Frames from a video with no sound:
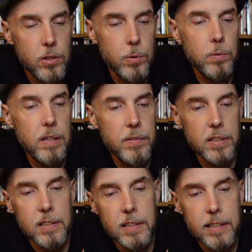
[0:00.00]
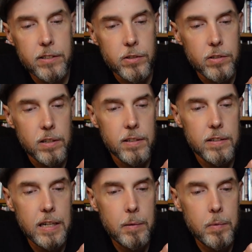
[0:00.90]
Two lovesick teenagers
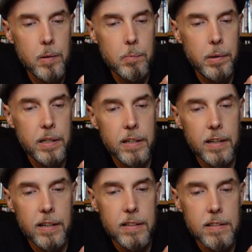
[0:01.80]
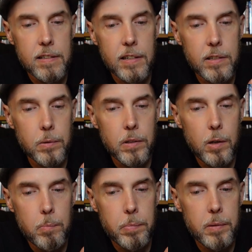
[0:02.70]
named Buddy and Ann decide to
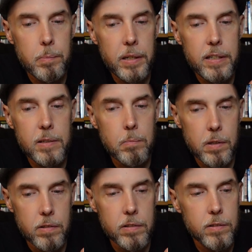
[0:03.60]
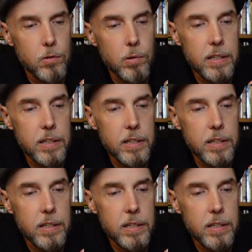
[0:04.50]
elope, but Buddy is murdered.